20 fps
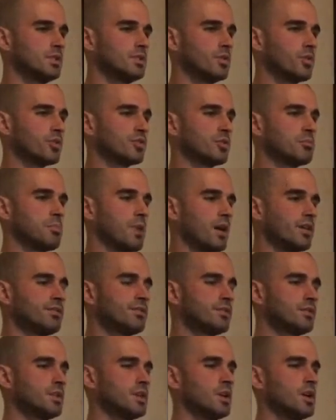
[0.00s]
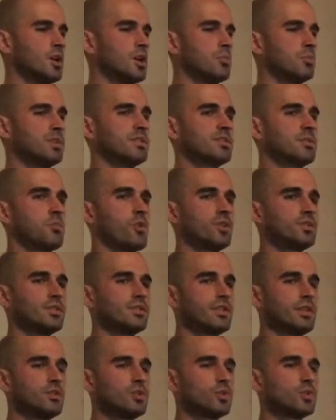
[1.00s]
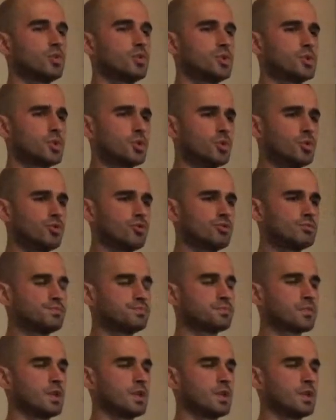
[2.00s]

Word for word: There was a must, but some others that you could choose.